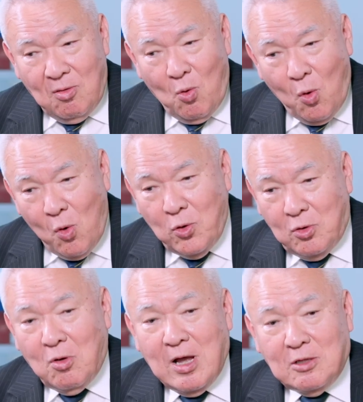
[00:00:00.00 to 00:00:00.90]
Or
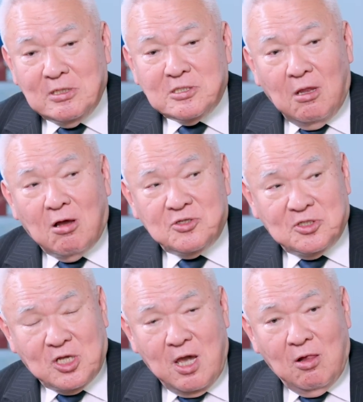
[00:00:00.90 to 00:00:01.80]
at least larger
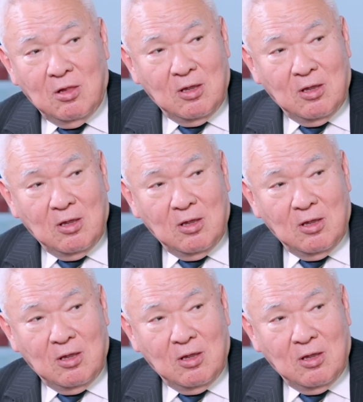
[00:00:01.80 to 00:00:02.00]
scale